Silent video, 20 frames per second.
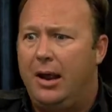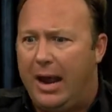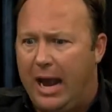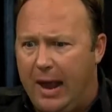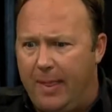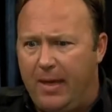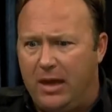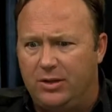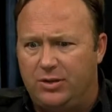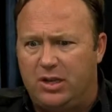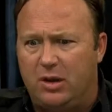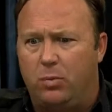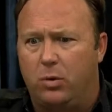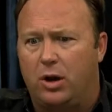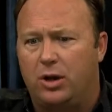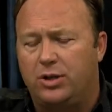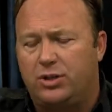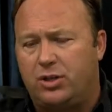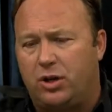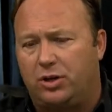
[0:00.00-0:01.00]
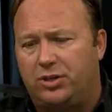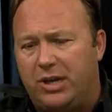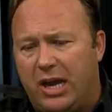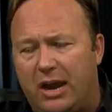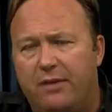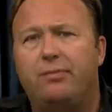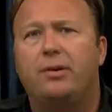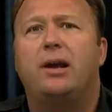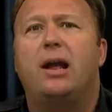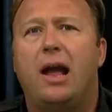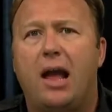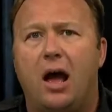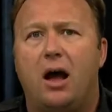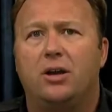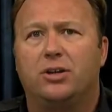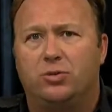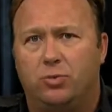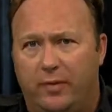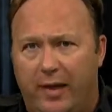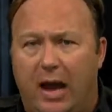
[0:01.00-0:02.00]
And they said, we're going to search every
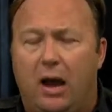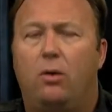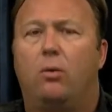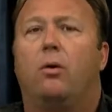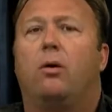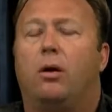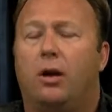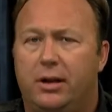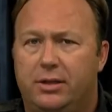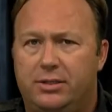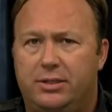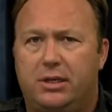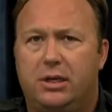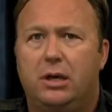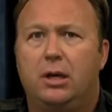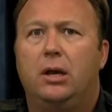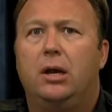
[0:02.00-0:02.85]
house without warrants.